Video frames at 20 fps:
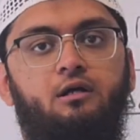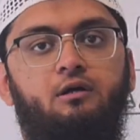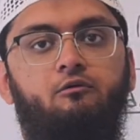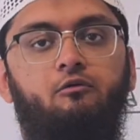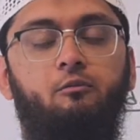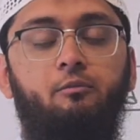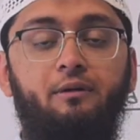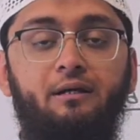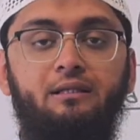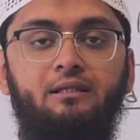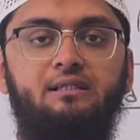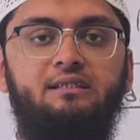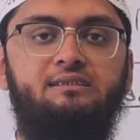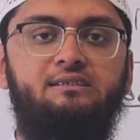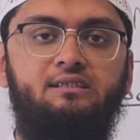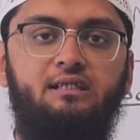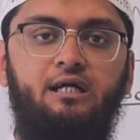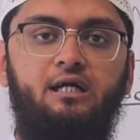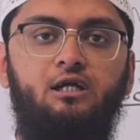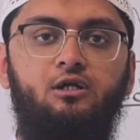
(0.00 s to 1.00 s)
It will be in the
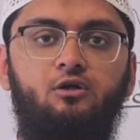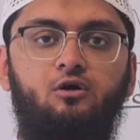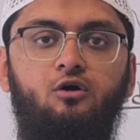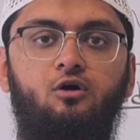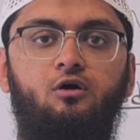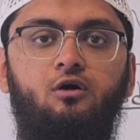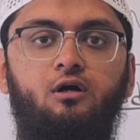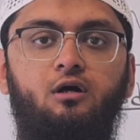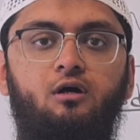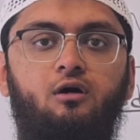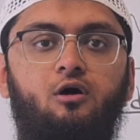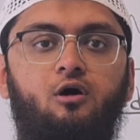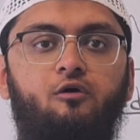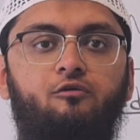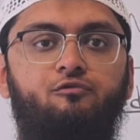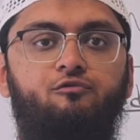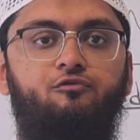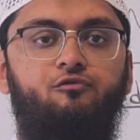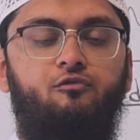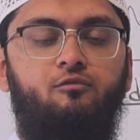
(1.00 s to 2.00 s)
state
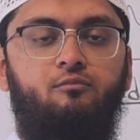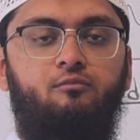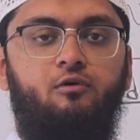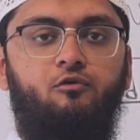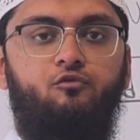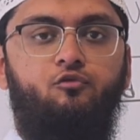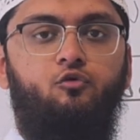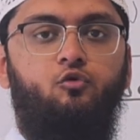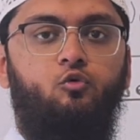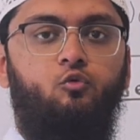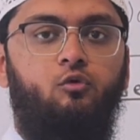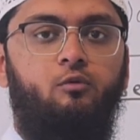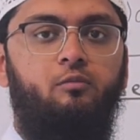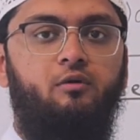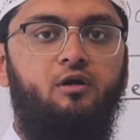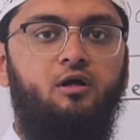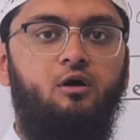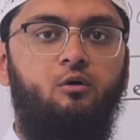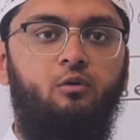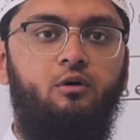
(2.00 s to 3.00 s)
of marfu, will
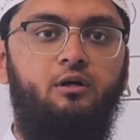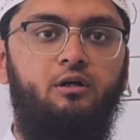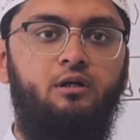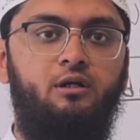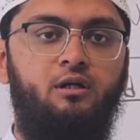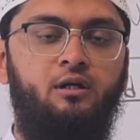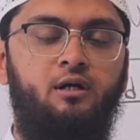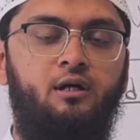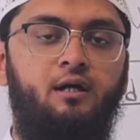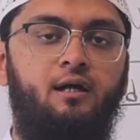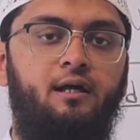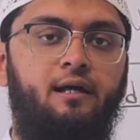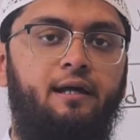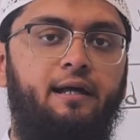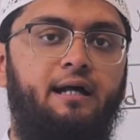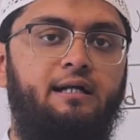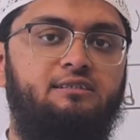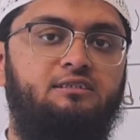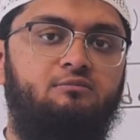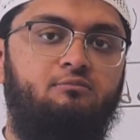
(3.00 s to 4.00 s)
be governed
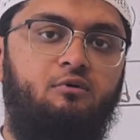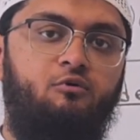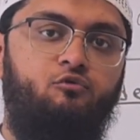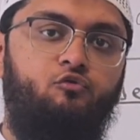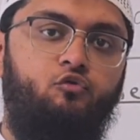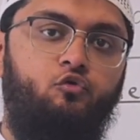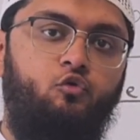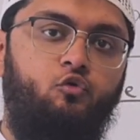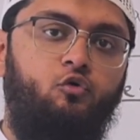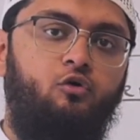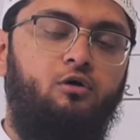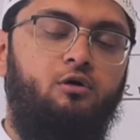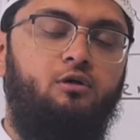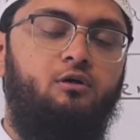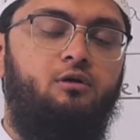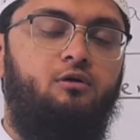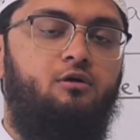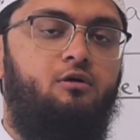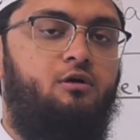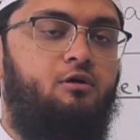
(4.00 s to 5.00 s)
as a marfu
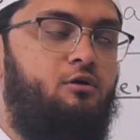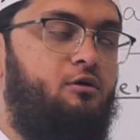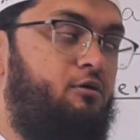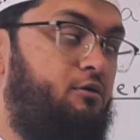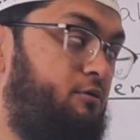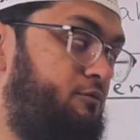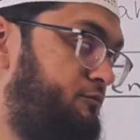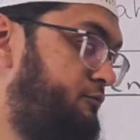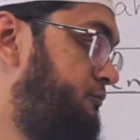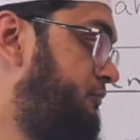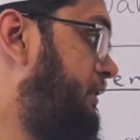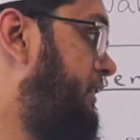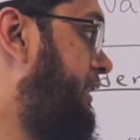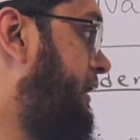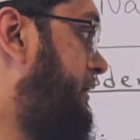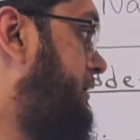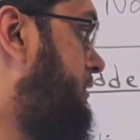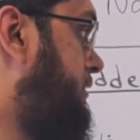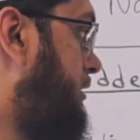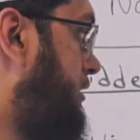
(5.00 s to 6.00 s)

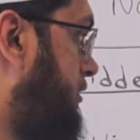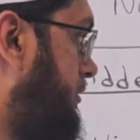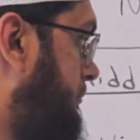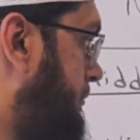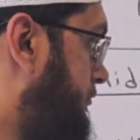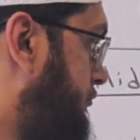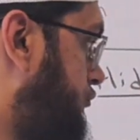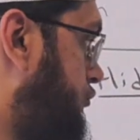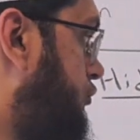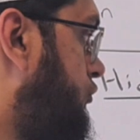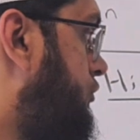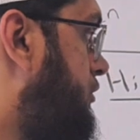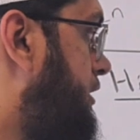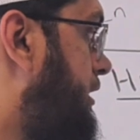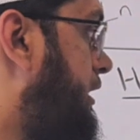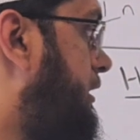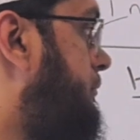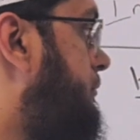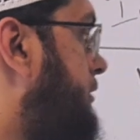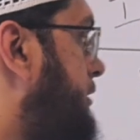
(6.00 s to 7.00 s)
letter or marfu
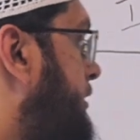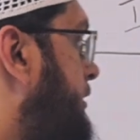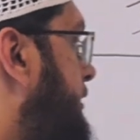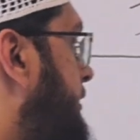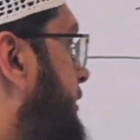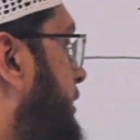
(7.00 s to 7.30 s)
kalima.